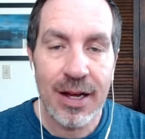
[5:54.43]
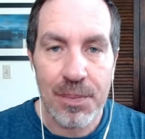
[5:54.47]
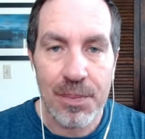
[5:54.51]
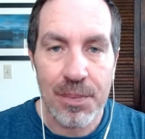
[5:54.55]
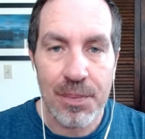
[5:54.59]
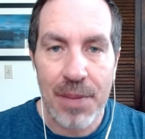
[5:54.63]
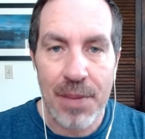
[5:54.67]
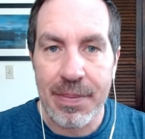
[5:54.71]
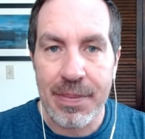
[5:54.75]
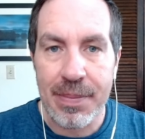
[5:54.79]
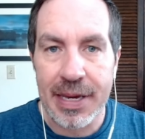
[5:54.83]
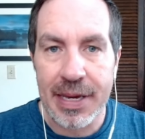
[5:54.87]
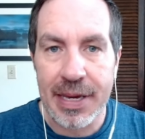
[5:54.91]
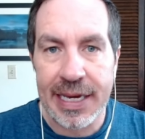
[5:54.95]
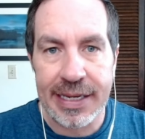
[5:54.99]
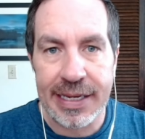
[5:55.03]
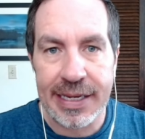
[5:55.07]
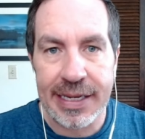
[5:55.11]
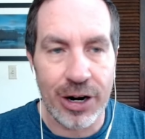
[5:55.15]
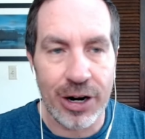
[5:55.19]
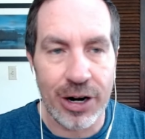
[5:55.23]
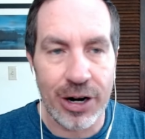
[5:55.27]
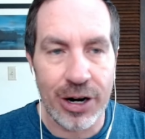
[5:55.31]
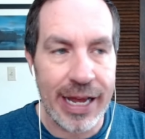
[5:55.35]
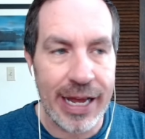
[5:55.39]
Maybe
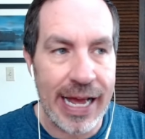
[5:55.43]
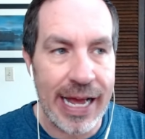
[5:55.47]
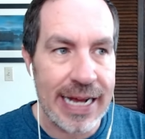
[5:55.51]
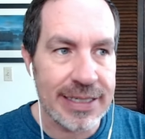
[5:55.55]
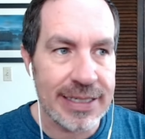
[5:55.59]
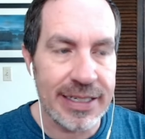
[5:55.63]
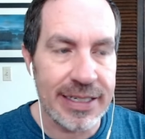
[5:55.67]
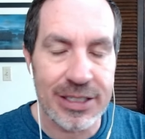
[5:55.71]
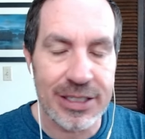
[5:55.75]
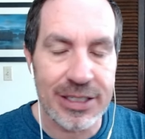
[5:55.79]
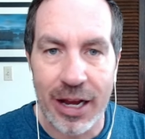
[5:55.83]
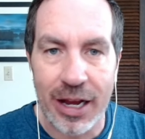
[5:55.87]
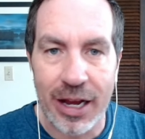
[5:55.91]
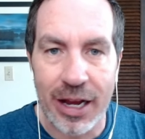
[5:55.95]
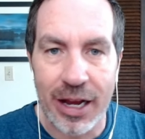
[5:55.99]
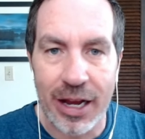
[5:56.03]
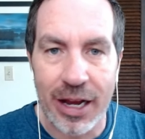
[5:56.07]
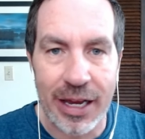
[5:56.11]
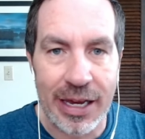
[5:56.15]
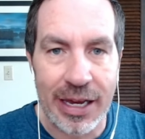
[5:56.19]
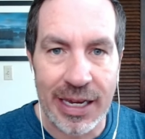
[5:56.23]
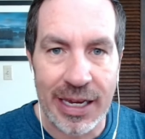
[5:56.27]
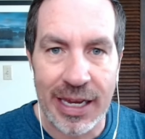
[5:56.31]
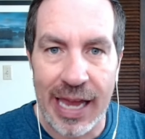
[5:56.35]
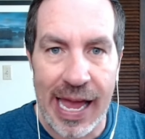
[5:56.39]
your guest is
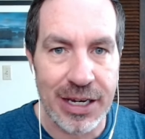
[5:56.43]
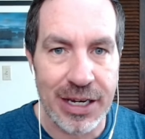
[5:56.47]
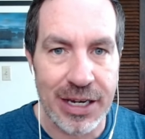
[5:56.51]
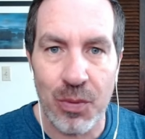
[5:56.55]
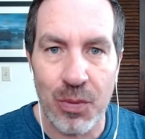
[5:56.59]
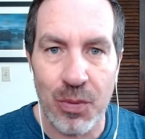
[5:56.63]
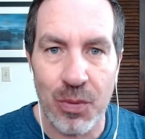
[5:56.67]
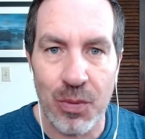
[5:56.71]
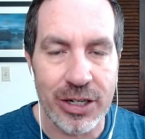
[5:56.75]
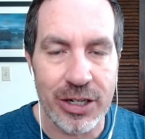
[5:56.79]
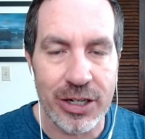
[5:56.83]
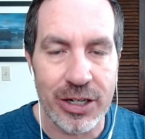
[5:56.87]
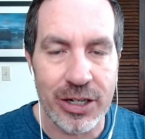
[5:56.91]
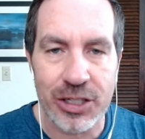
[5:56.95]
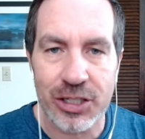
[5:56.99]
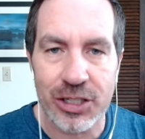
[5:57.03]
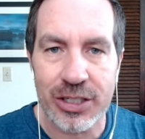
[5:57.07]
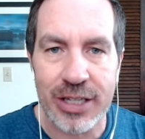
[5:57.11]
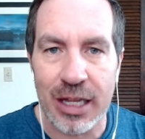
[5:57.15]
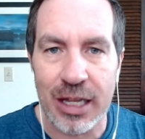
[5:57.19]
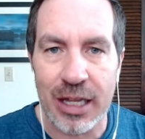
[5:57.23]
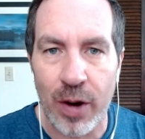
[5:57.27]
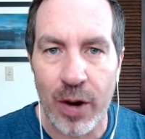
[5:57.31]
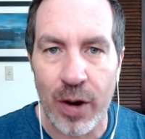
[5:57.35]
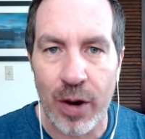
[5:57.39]
talking and you wanna just
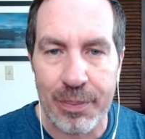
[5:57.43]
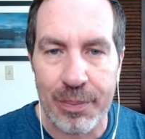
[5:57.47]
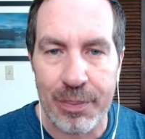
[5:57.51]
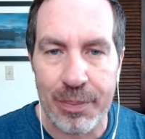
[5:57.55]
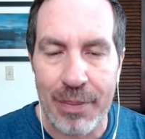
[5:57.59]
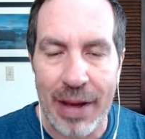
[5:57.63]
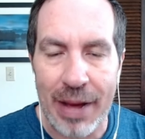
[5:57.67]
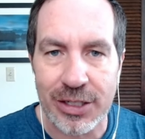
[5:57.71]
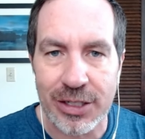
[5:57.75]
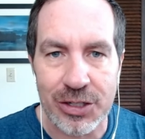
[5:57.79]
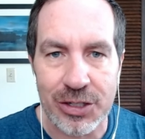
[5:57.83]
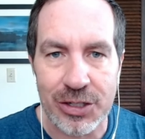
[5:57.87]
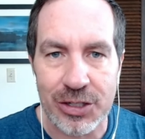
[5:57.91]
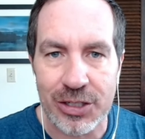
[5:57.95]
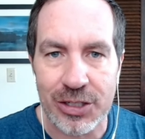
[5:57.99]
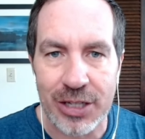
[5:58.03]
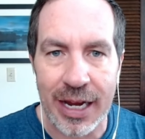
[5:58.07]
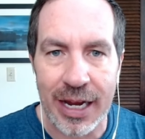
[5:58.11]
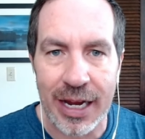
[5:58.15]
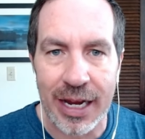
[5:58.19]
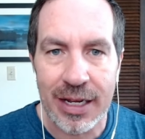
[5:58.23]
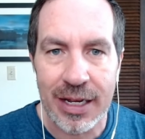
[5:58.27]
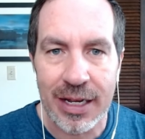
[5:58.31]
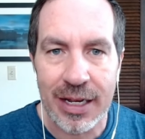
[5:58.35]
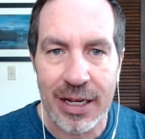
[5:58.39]
send them a quick message
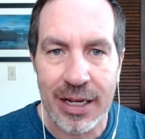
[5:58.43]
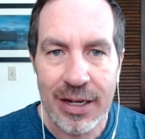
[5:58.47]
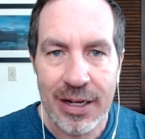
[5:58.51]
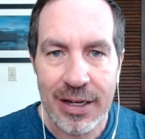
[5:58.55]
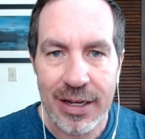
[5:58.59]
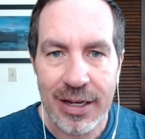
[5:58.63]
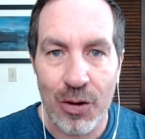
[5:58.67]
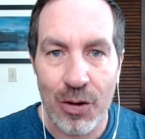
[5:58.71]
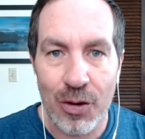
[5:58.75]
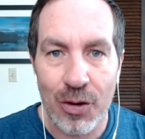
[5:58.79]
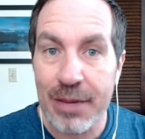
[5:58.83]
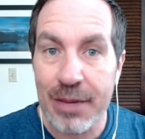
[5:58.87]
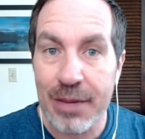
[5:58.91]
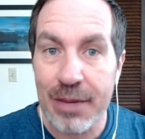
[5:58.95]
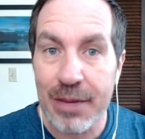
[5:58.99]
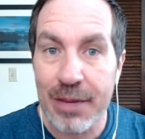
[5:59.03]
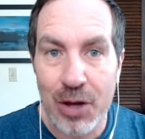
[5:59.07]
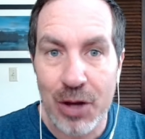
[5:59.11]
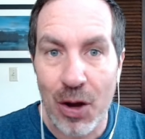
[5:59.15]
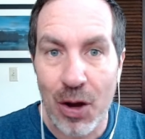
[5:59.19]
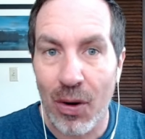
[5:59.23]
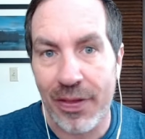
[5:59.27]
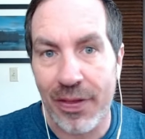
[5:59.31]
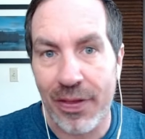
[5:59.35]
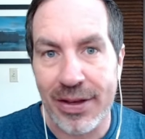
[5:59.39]
saying, you know, keep
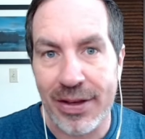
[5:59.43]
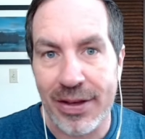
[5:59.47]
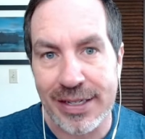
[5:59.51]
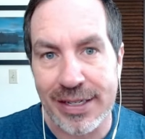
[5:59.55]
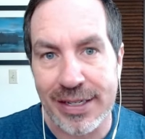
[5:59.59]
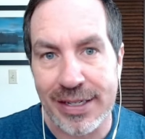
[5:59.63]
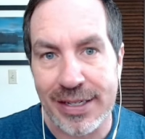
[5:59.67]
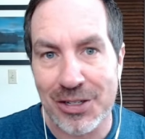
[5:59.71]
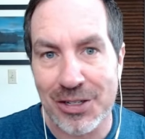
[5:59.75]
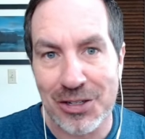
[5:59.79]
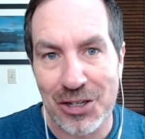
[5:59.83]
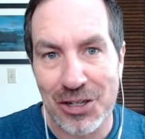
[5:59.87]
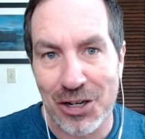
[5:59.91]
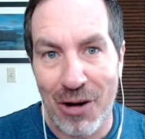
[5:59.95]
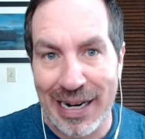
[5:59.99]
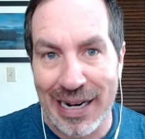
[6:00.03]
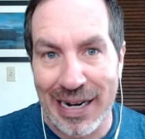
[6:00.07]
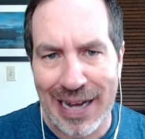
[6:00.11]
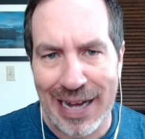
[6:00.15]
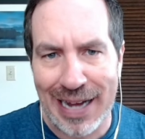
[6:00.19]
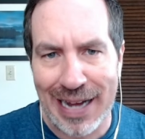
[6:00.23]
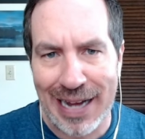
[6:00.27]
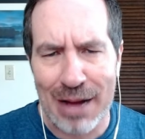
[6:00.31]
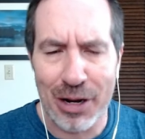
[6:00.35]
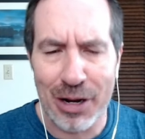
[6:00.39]
going on this, this is a great
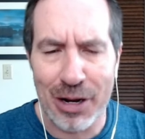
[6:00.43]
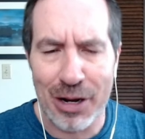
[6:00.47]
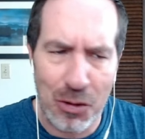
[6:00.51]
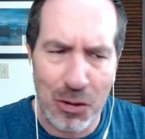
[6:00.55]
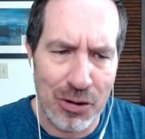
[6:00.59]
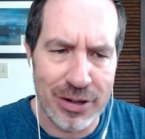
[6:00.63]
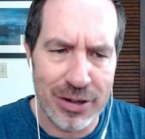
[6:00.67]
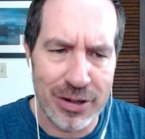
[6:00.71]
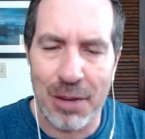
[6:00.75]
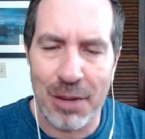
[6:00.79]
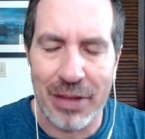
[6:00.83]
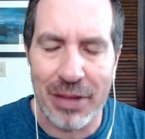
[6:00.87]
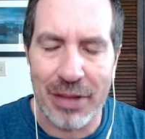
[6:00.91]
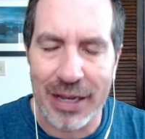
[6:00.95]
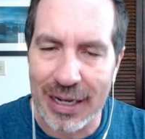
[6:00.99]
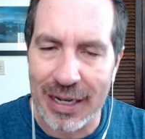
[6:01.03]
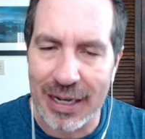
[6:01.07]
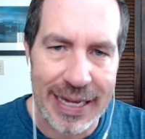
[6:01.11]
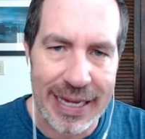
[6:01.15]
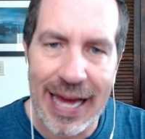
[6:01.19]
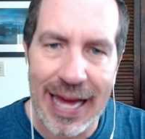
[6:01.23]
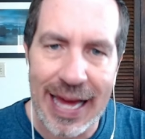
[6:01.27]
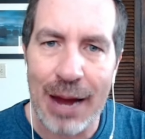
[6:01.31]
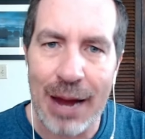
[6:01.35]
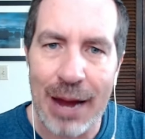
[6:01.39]
topic or something
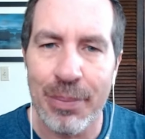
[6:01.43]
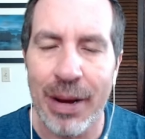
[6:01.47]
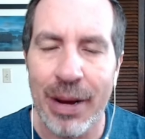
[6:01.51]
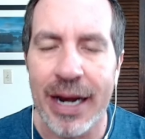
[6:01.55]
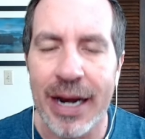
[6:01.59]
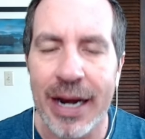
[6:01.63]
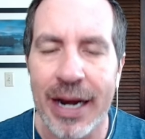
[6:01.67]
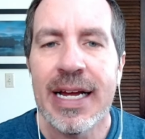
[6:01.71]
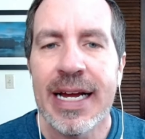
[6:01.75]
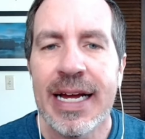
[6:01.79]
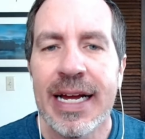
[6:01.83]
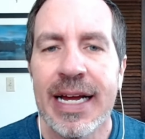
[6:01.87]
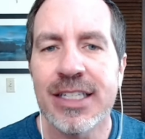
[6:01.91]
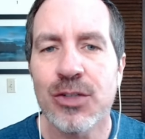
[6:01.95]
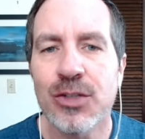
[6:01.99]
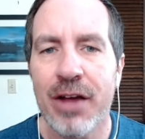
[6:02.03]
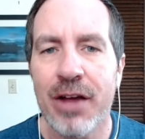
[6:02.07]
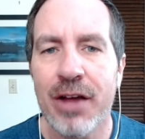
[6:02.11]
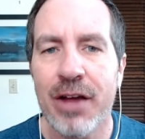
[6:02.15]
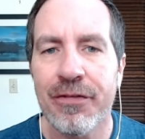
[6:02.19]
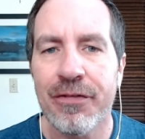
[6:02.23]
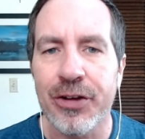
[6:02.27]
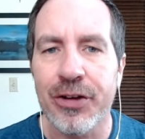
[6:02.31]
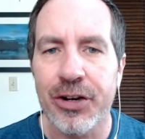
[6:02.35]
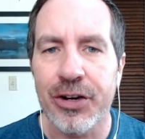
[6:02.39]
like that. But it's a
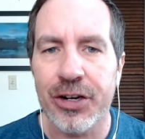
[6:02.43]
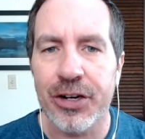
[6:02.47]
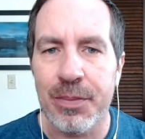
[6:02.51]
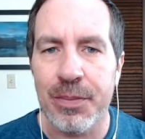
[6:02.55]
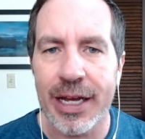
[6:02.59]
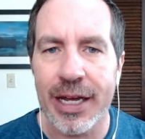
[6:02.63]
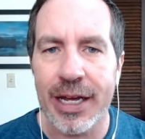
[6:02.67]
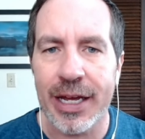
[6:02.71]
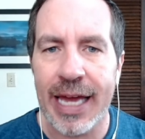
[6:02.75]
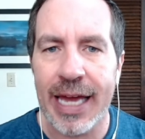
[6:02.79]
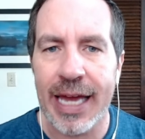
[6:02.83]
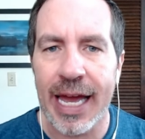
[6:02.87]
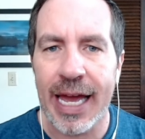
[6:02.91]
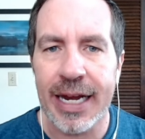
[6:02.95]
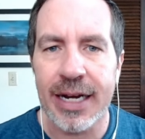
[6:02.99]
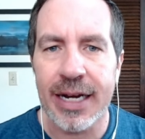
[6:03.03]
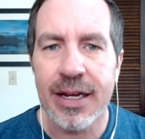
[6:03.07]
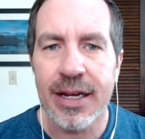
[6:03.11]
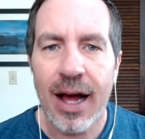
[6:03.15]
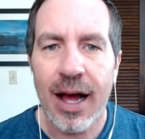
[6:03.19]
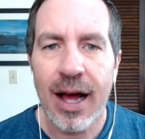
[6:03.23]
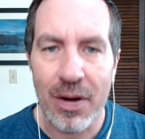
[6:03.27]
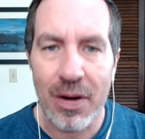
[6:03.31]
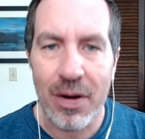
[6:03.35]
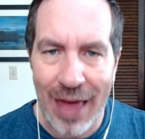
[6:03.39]
way for you to communicate
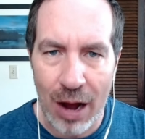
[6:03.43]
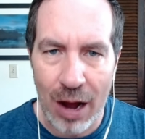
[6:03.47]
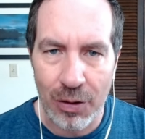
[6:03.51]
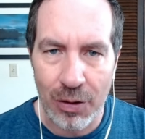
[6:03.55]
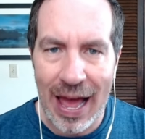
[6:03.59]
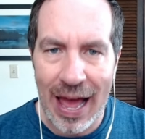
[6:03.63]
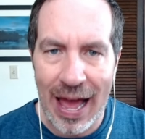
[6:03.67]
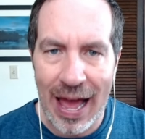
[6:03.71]
without